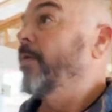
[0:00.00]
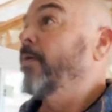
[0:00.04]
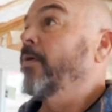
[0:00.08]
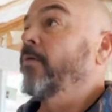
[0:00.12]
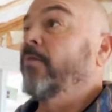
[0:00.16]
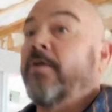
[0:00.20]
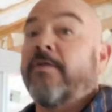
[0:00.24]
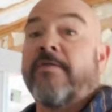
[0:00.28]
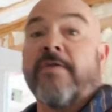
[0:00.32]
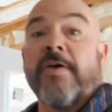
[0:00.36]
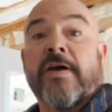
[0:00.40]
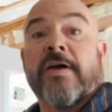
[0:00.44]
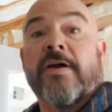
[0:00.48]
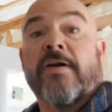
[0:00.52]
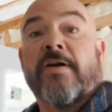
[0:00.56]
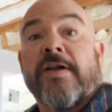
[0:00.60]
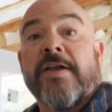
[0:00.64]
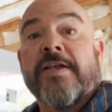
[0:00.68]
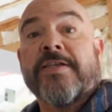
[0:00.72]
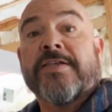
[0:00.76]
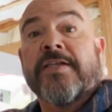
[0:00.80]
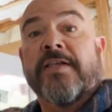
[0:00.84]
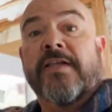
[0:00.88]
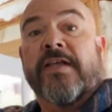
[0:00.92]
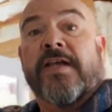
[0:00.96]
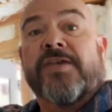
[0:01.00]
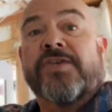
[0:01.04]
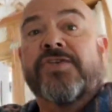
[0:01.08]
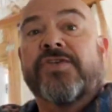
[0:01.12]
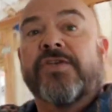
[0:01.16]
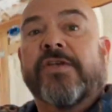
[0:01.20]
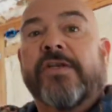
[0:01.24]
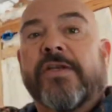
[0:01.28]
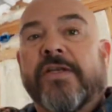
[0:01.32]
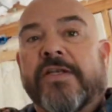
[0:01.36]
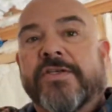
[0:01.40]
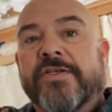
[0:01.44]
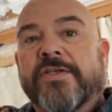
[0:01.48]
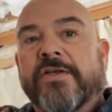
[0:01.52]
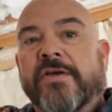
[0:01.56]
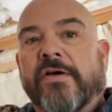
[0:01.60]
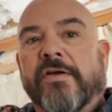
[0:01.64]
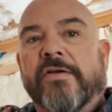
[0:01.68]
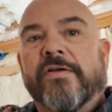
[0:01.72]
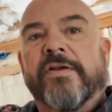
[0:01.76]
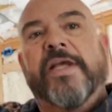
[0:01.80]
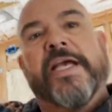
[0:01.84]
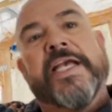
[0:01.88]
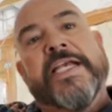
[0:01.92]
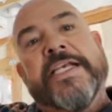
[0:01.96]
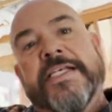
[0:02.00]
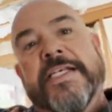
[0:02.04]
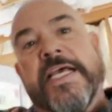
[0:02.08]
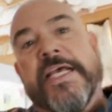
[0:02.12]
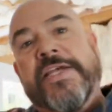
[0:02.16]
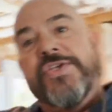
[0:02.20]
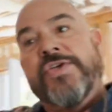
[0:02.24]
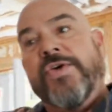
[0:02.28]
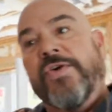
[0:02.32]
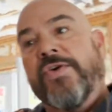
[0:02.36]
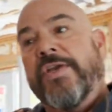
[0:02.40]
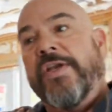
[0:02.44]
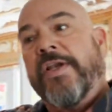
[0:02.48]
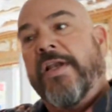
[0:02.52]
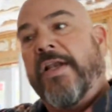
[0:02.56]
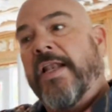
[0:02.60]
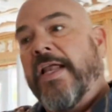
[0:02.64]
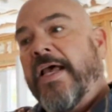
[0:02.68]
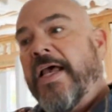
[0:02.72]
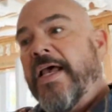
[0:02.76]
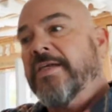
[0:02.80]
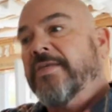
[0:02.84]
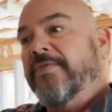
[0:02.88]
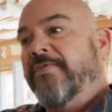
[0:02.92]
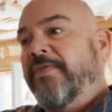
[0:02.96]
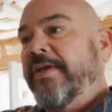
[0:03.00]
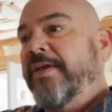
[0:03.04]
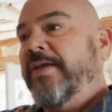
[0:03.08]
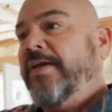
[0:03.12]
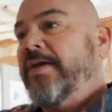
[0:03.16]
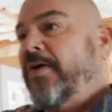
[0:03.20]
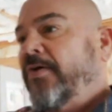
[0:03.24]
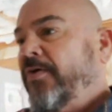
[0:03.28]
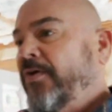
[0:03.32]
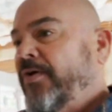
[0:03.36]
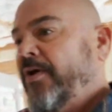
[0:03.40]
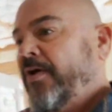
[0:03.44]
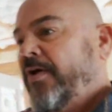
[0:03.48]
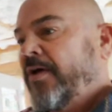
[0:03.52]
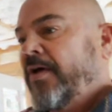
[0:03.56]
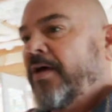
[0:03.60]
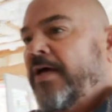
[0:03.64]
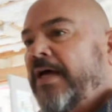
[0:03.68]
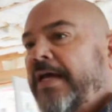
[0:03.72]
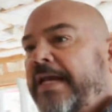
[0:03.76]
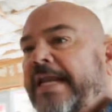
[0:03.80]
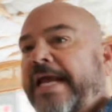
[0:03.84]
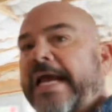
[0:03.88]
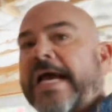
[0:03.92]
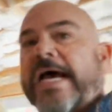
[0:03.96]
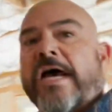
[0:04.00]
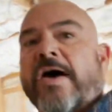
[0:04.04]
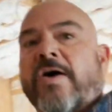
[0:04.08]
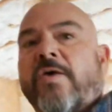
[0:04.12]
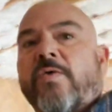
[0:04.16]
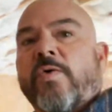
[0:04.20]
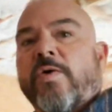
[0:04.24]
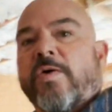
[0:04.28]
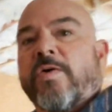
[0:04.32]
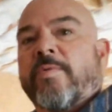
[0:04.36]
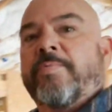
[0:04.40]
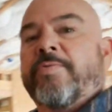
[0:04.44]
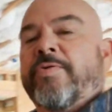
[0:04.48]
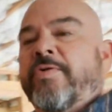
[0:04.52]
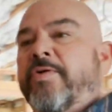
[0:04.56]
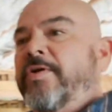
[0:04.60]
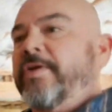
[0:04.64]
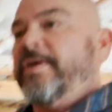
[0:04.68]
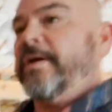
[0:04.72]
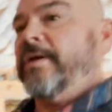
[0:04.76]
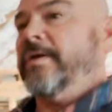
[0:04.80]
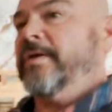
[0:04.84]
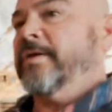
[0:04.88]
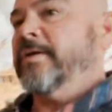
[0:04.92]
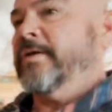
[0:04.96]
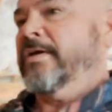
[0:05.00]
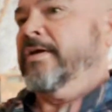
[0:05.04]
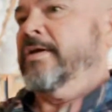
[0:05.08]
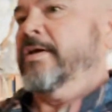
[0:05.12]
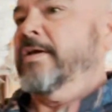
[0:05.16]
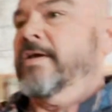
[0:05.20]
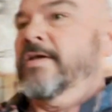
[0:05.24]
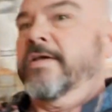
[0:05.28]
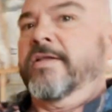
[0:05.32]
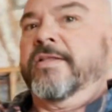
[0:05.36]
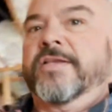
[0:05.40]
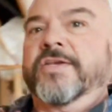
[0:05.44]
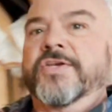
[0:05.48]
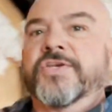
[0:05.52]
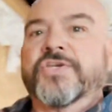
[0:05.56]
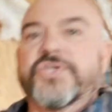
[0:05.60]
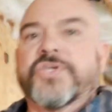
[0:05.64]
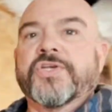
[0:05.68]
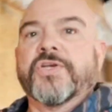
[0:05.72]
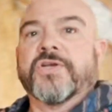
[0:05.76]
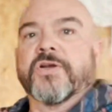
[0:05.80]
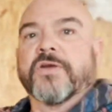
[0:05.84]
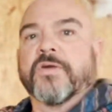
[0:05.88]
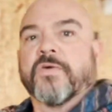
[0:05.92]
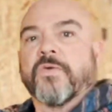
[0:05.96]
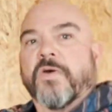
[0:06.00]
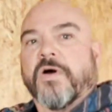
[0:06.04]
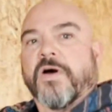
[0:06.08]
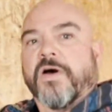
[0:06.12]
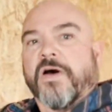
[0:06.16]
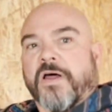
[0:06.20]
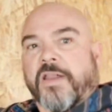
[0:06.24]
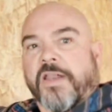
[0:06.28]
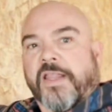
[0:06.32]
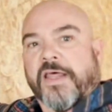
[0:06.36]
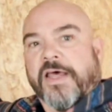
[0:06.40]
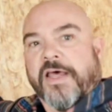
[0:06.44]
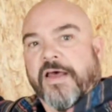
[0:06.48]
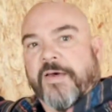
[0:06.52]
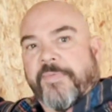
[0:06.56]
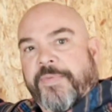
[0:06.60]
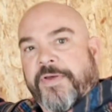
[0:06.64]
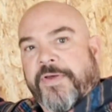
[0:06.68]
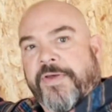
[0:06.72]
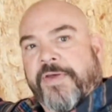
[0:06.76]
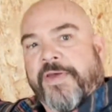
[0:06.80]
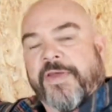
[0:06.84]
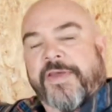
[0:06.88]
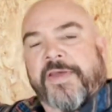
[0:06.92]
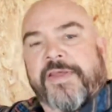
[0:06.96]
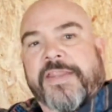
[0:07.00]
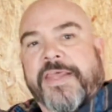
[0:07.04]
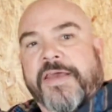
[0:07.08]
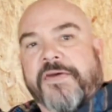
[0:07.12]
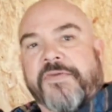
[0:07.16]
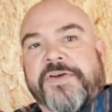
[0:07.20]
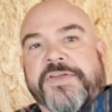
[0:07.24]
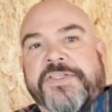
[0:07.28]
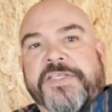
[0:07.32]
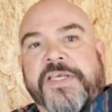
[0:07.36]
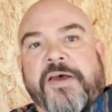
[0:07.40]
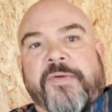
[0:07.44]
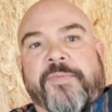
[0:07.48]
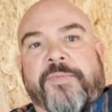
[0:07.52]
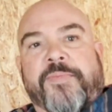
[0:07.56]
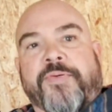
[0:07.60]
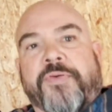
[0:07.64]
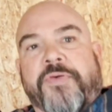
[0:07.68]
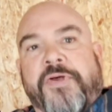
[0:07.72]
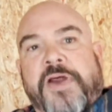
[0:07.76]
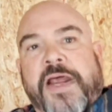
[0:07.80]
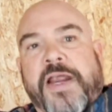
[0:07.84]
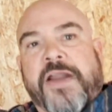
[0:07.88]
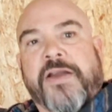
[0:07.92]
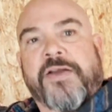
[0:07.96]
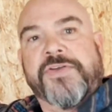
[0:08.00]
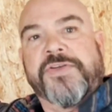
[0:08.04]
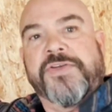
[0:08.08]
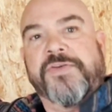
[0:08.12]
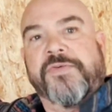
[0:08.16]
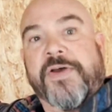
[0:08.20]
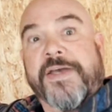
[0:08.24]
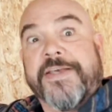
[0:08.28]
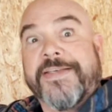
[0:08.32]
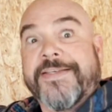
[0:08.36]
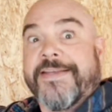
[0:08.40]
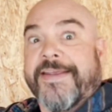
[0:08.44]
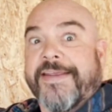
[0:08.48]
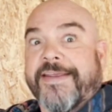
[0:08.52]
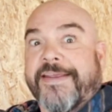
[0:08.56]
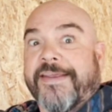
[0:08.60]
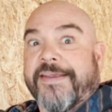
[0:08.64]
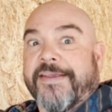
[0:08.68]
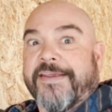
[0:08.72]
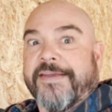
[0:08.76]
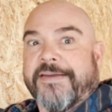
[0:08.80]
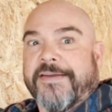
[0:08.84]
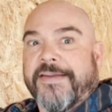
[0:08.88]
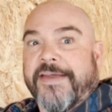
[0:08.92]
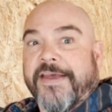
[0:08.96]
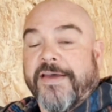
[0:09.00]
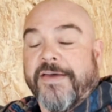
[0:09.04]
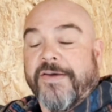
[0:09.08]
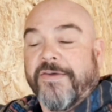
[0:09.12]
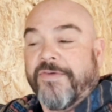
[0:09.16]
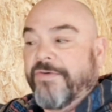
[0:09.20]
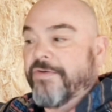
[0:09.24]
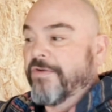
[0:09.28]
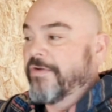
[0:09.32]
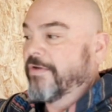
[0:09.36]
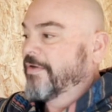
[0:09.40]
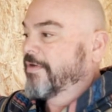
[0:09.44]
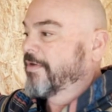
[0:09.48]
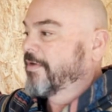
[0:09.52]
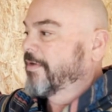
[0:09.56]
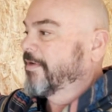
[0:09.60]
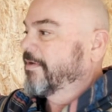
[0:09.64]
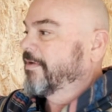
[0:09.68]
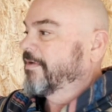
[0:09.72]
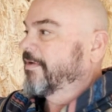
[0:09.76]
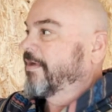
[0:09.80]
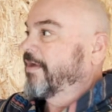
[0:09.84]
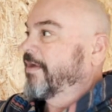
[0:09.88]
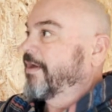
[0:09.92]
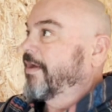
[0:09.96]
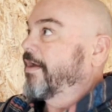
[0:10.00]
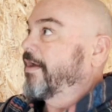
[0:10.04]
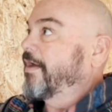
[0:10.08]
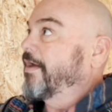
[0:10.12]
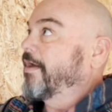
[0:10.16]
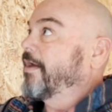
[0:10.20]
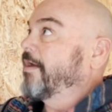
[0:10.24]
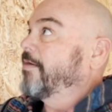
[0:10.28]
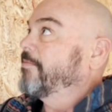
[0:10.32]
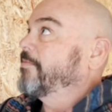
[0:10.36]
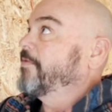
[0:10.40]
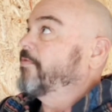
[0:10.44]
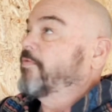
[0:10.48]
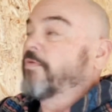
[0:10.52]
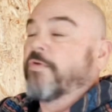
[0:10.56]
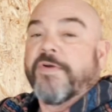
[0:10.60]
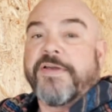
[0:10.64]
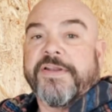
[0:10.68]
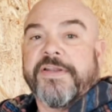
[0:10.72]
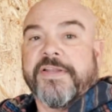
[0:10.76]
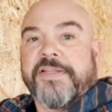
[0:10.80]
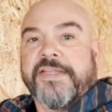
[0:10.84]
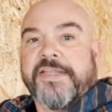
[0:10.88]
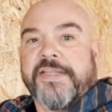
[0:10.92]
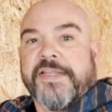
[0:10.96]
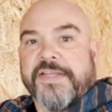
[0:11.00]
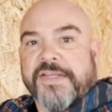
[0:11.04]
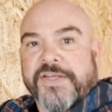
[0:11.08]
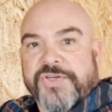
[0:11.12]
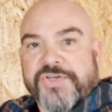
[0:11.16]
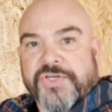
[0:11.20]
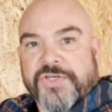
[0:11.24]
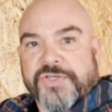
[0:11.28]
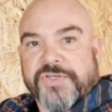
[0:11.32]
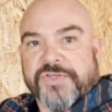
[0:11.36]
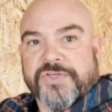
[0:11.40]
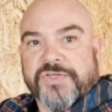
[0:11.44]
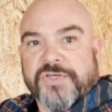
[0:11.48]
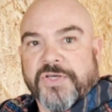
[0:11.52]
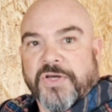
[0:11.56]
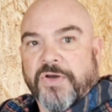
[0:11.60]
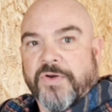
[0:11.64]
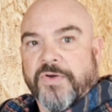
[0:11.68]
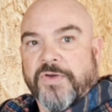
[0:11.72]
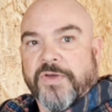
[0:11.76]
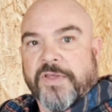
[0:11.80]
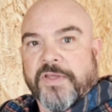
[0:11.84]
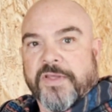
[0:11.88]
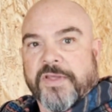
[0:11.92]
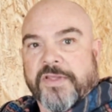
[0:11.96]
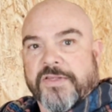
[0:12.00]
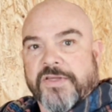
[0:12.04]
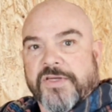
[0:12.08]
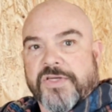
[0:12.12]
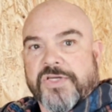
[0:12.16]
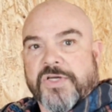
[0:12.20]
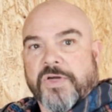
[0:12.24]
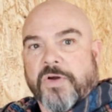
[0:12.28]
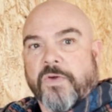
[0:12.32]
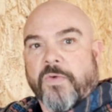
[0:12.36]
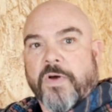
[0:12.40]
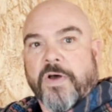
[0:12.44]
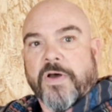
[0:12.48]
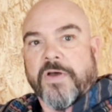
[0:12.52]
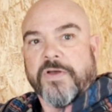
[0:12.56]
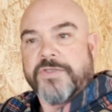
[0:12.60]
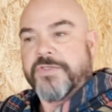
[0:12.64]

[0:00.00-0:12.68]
We've got our insulation installed like I showed in the last video. Now we're putting the shear wall up that was up prior to us taking it down before we did the addition. So this shear wall